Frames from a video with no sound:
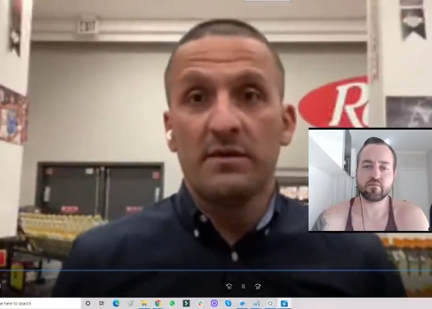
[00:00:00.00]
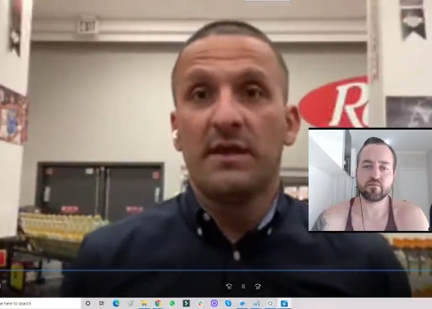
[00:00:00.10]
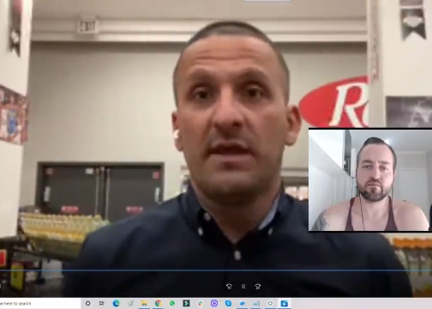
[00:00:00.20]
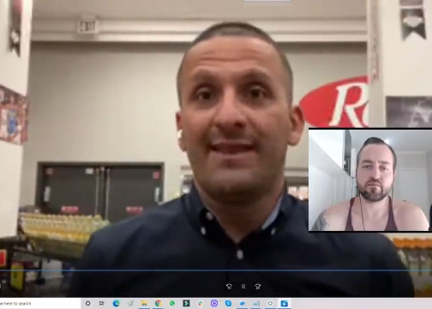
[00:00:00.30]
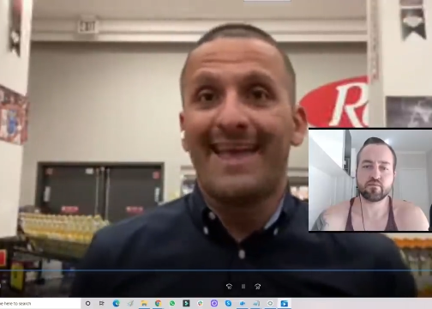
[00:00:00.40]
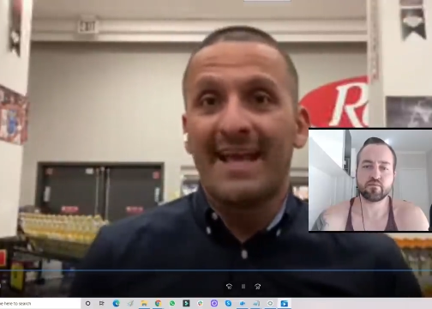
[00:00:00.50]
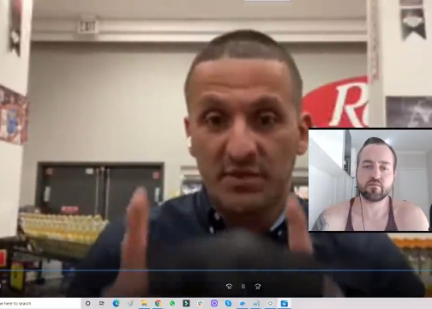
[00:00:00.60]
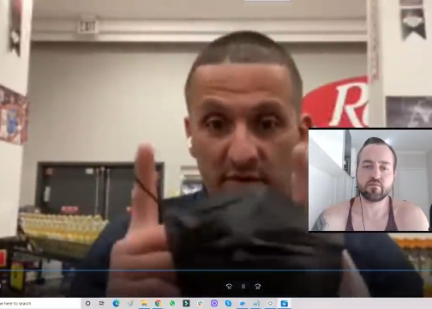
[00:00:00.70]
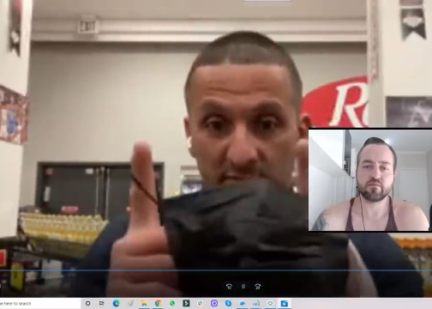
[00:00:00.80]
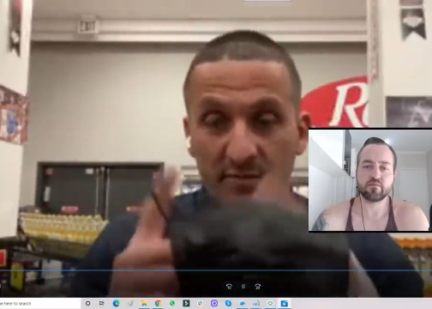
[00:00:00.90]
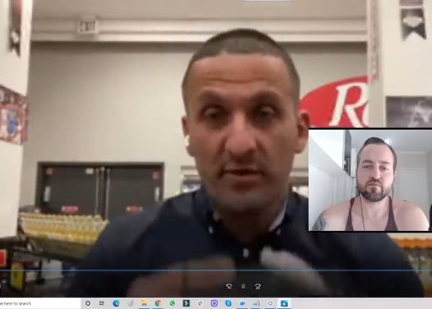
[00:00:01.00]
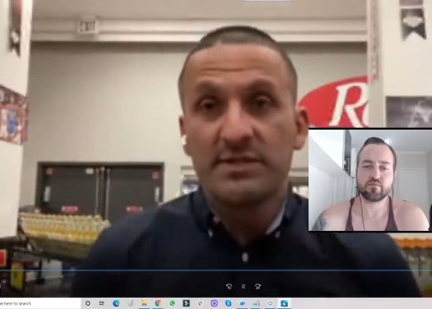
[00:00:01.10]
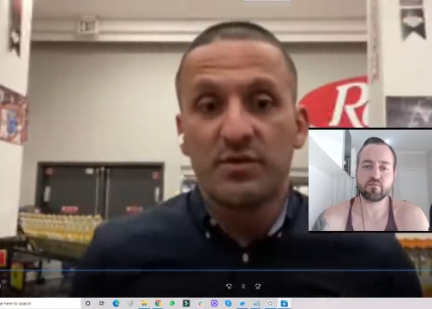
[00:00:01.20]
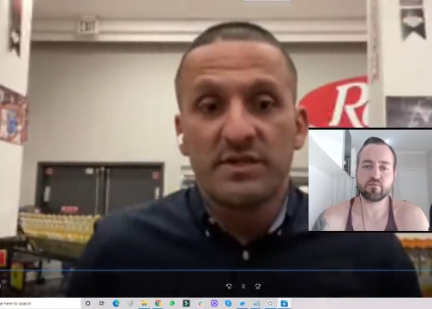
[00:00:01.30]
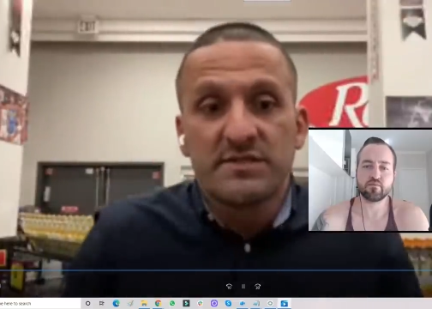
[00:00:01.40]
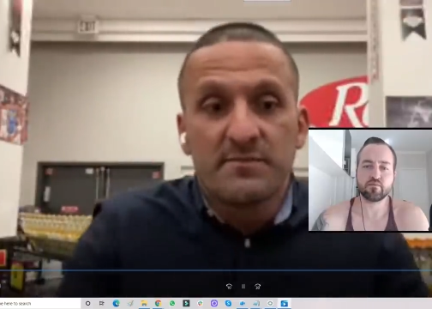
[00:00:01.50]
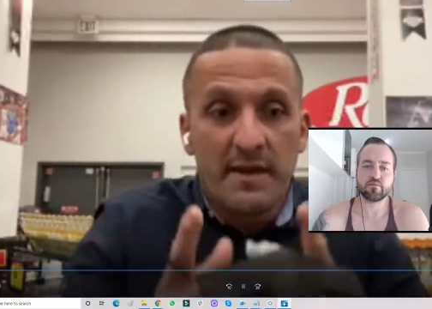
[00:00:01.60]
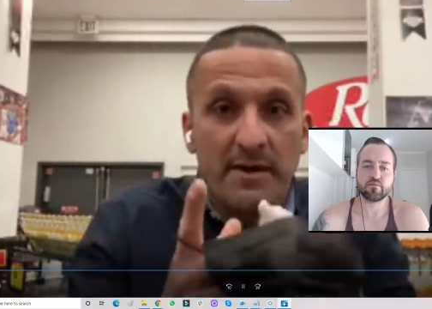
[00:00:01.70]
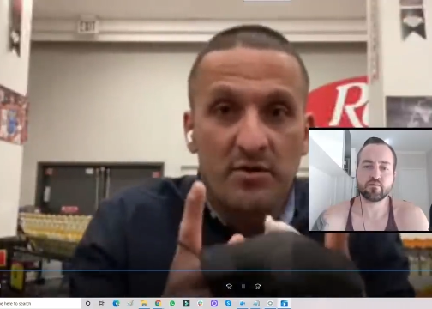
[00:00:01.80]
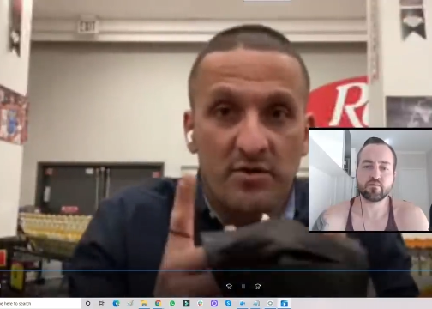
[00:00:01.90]
Speaker 1: And actually, what I'm going to do is buy a
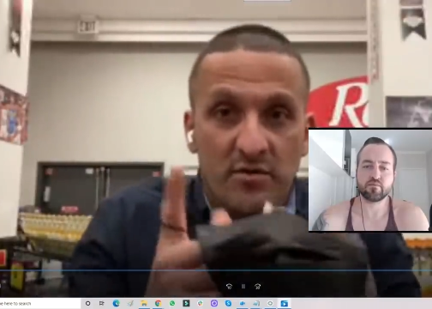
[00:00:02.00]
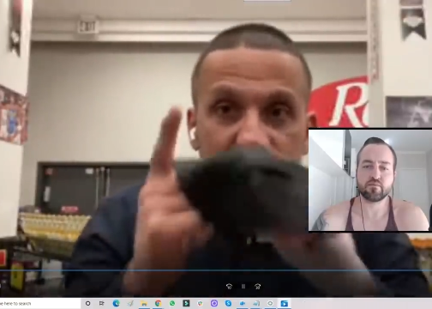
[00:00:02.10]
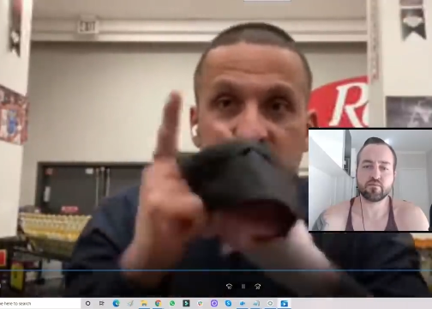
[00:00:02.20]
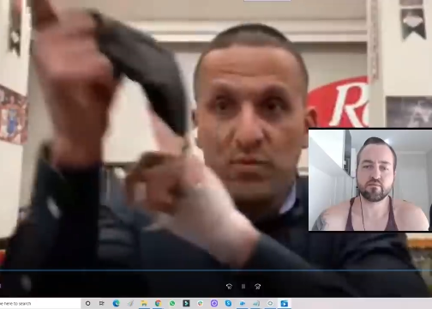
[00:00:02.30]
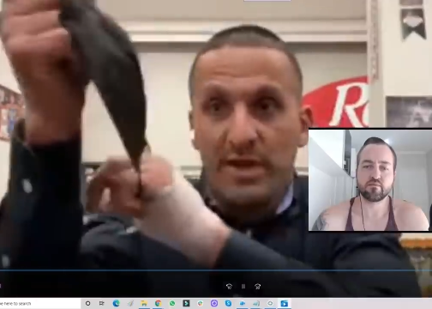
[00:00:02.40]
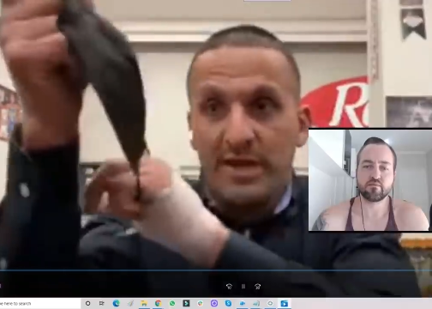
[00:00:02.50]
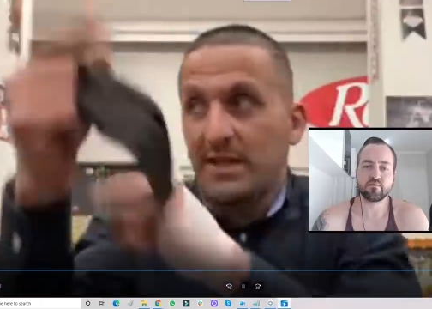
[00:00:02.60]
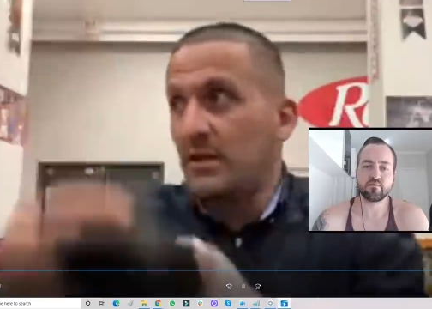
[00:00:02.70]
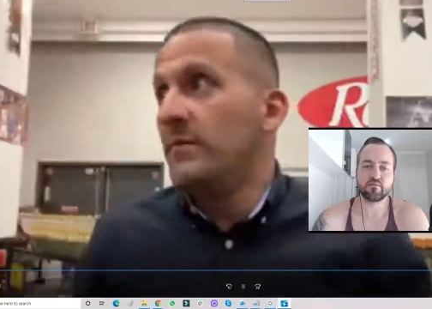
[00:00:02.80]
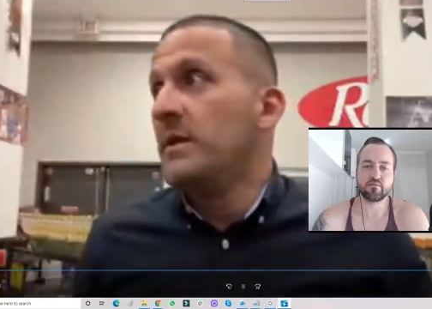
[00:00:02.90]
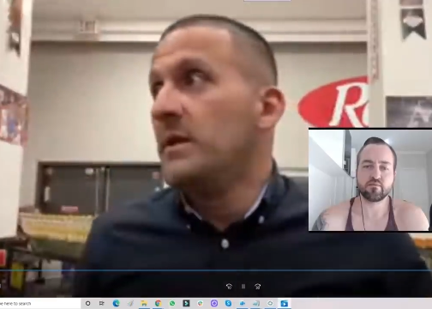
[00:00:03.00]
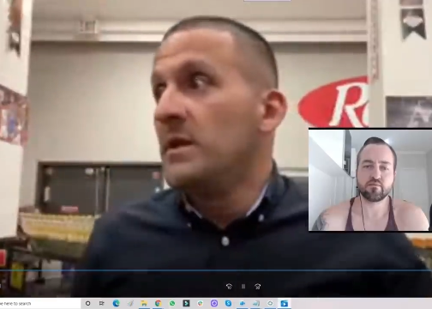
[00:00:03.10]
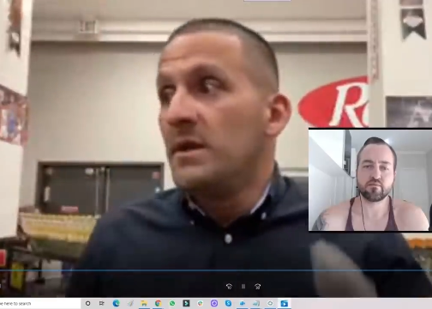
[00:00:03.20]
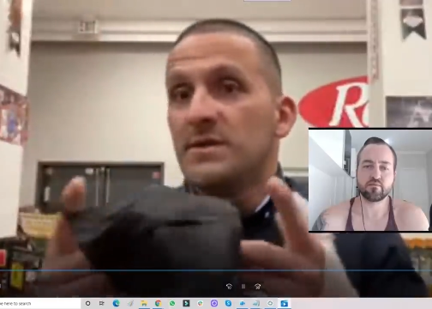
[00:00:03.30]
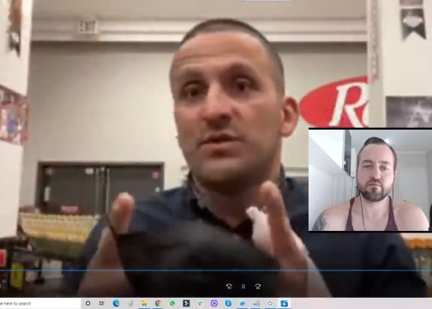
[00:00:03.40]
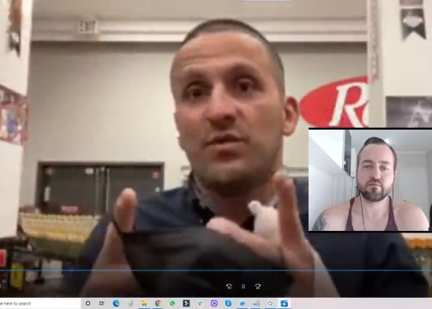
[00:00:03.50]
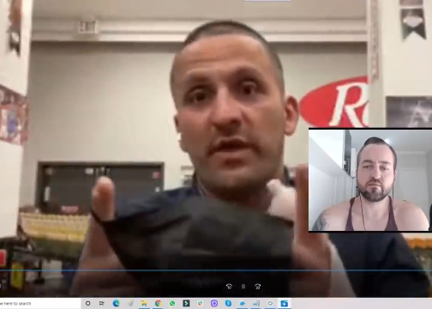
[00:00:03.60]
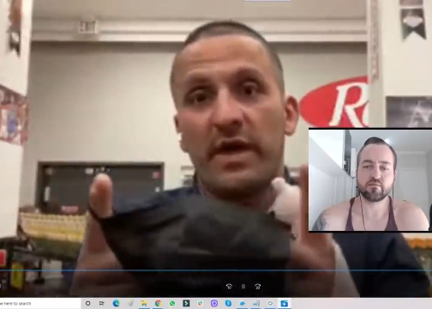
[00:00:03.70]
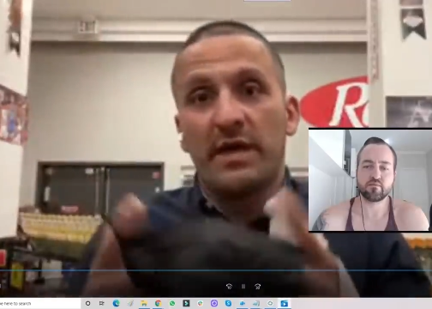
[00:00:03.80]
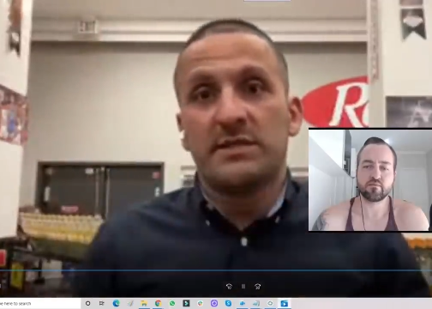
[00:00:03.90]
bottle of whiskey right now, so
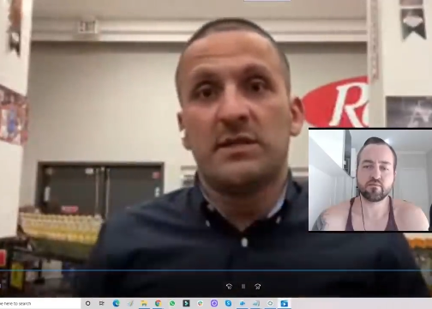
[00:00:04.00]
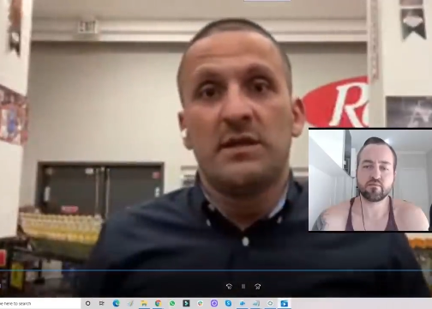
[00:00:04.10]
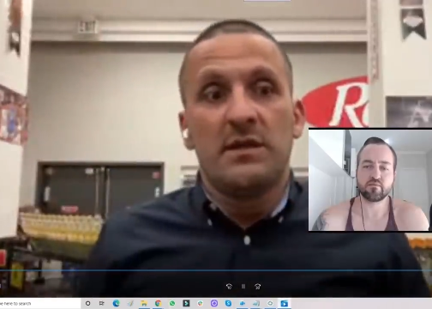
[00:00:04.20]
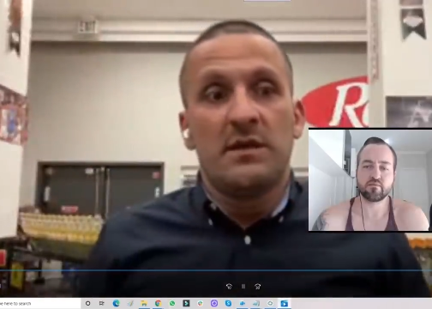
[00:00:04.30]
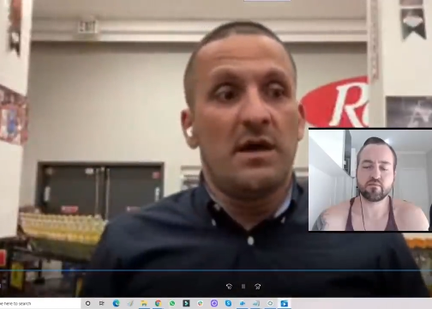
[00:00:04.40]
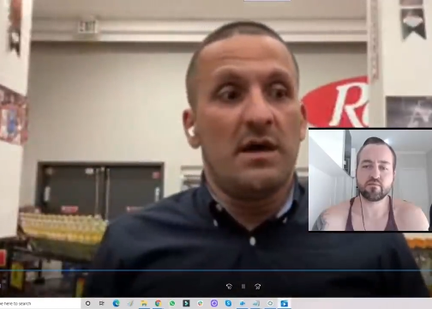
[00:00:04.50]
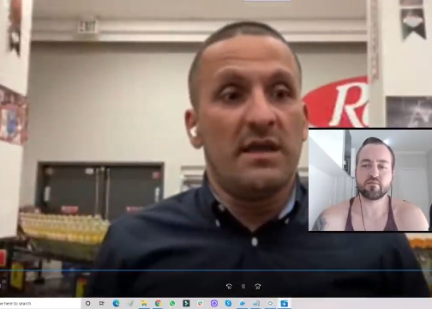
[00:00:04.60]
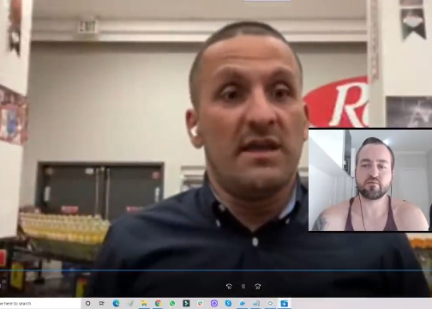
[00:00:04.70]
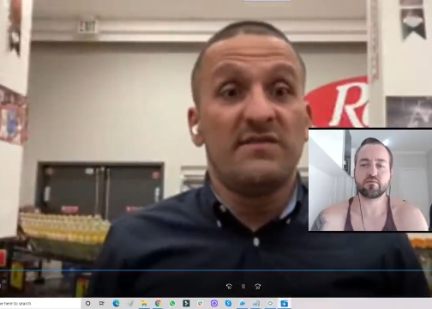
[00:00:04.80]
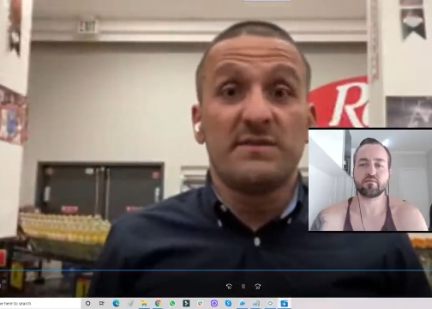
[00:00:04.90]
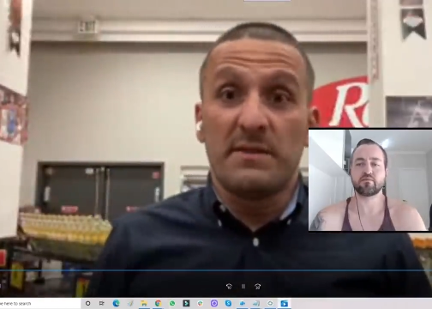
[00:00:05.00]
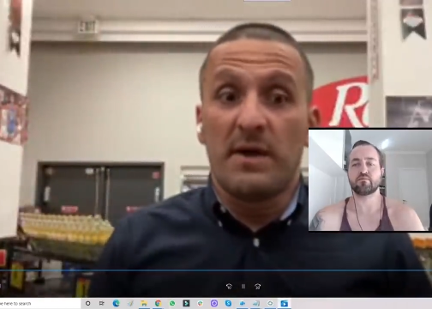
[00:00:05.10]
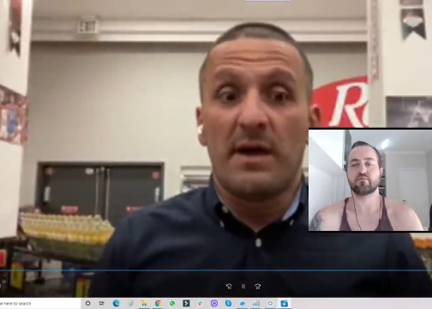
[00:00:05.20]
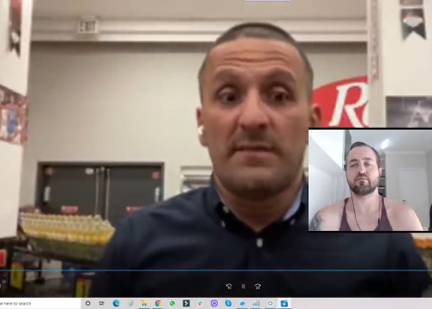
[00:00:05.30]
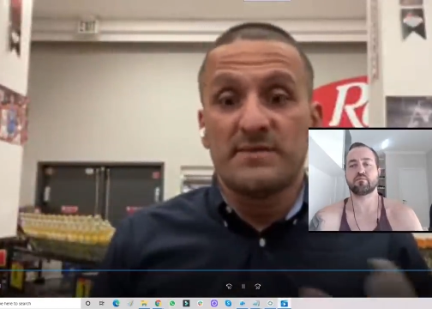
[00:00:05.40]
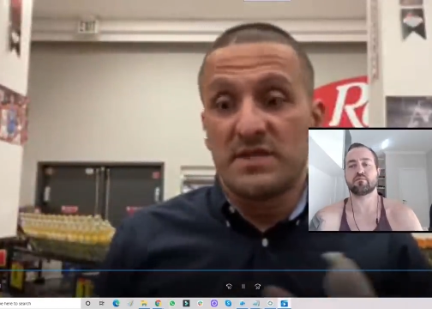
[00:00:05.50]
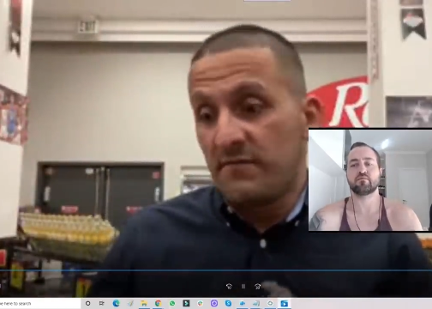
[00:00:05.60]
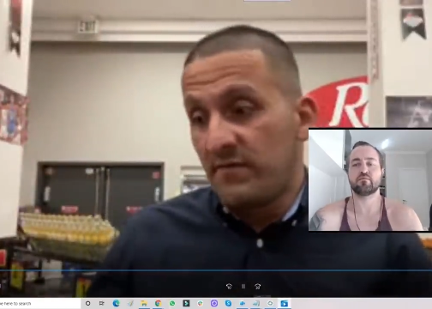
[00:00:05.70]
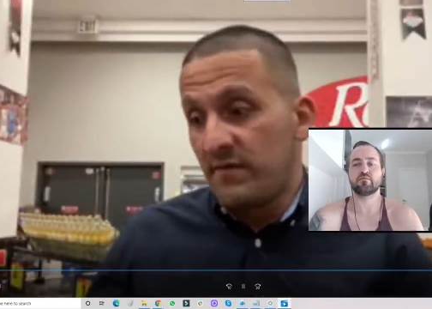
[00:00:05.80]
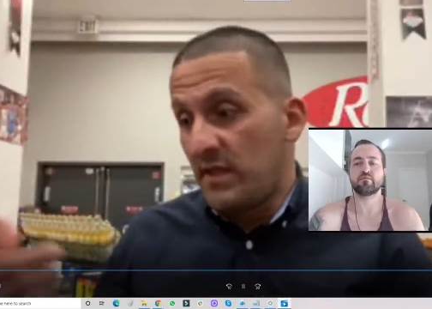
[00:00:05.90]
that uh, if something pops
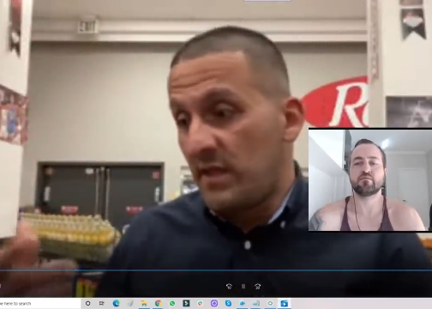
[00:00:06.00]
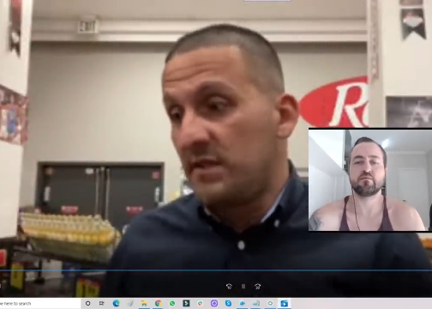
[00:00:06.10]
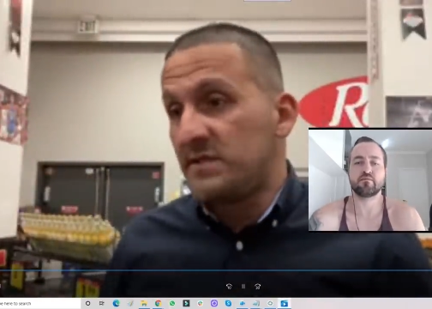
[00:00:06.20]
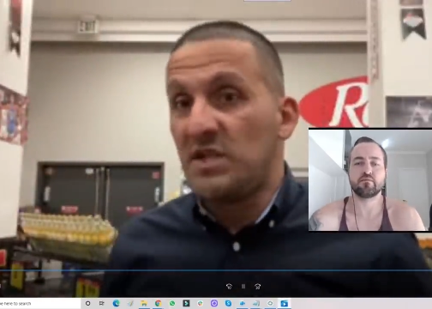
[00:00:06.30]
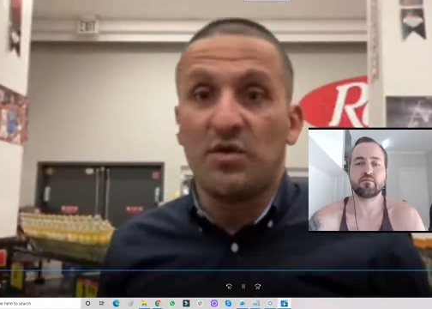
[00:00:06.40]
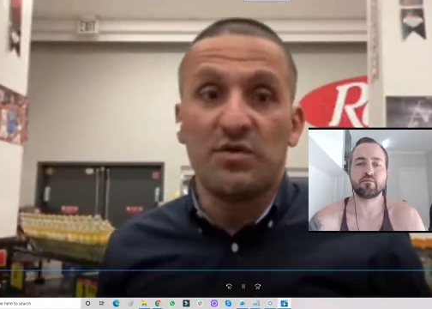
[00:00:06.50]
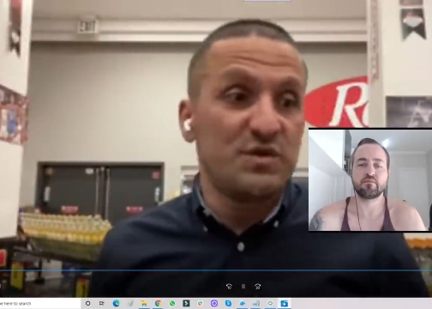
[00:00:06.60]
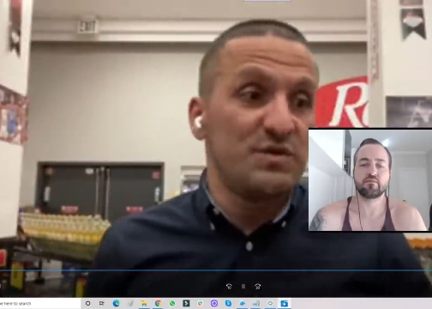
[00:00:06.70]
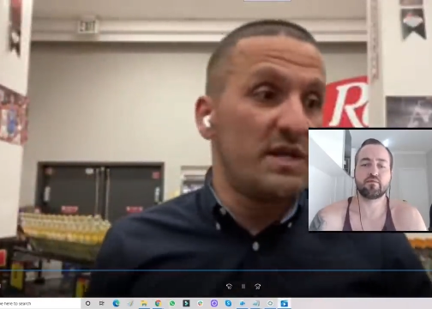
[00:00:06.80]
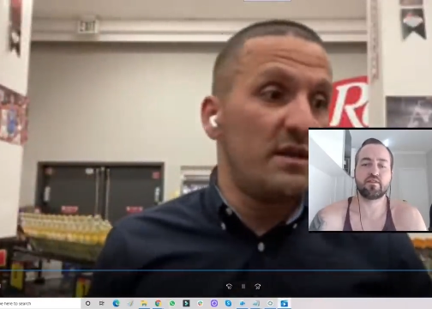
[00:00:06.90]
off, Singles Two set